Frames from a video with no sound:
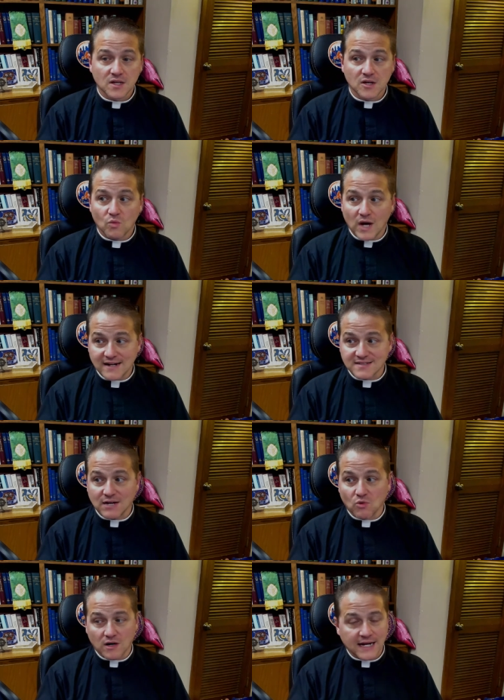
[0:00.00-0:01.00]
Well, how does that
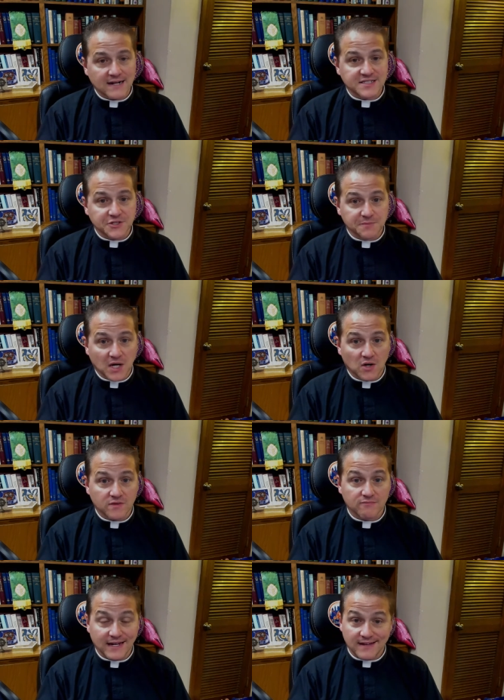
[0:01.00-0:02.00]
work? How does he do both?
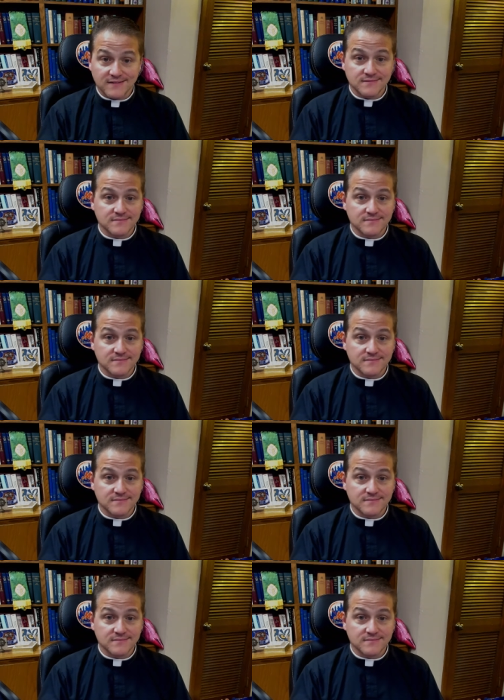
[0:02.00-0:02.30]
Well,